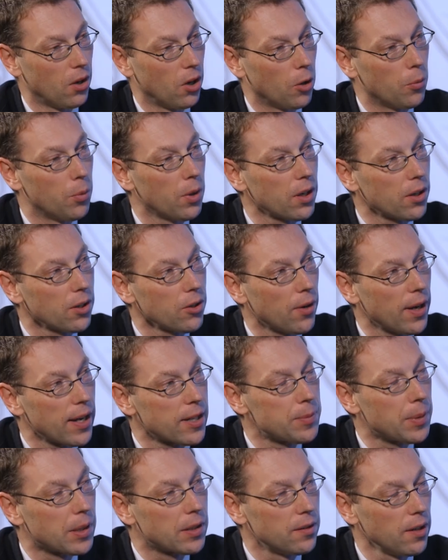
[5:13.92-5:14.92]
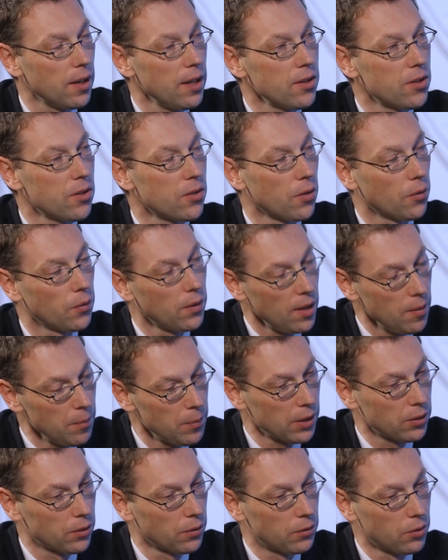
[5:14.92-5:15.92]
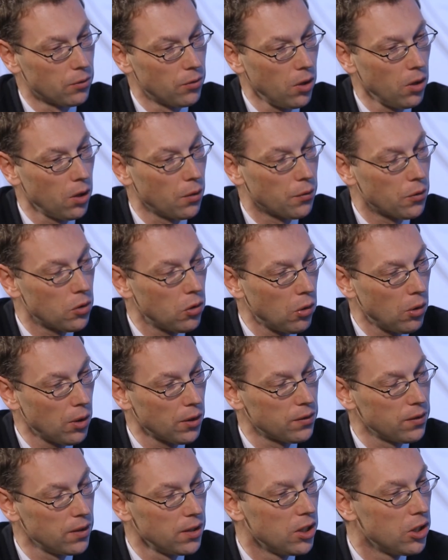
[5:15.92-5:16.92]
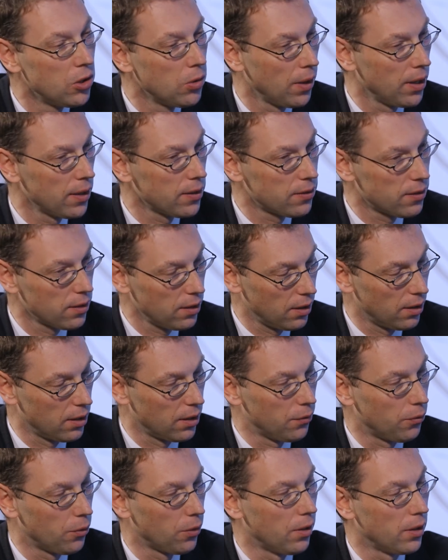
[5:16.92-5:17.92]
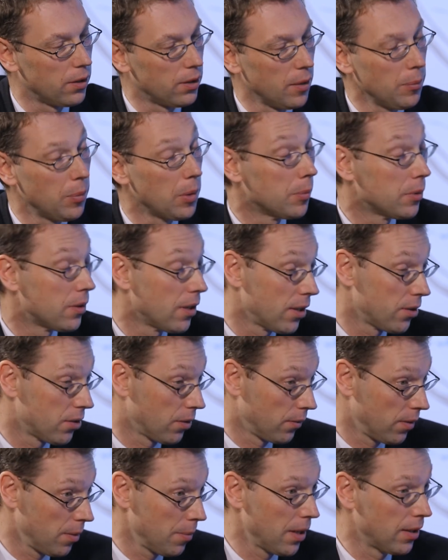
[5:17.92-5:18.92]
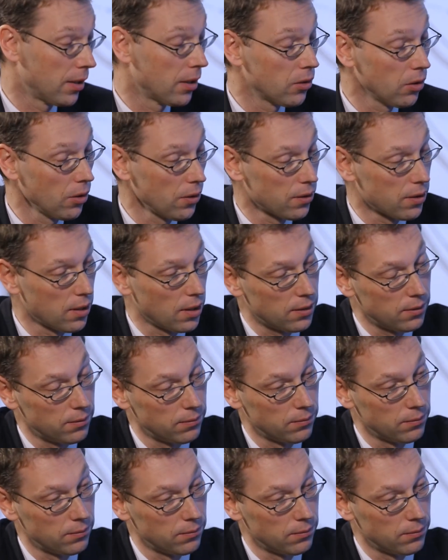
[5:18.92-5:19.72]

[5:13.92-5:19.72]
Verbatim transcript: Herb, what are your expectations of the impact of the role of courts in the US uh, for the implementation of the amended TSCA?